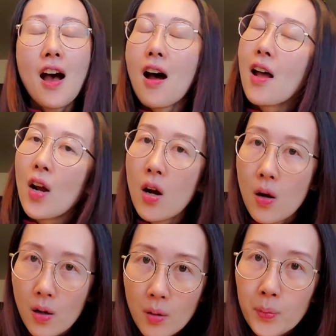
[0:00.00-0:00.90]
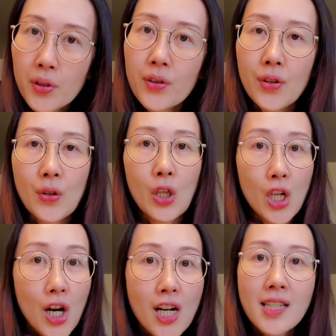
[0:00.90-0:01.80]
I hope you
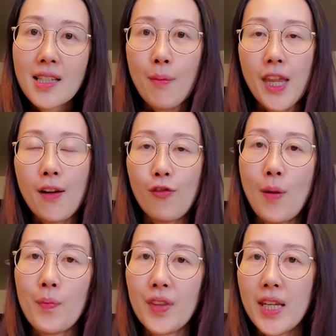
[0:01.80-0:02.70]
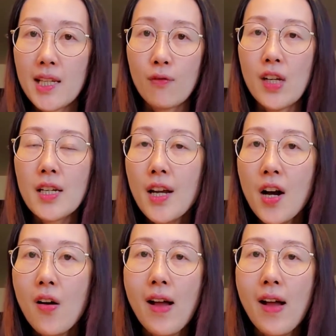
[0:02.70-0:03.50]
learned something from this video,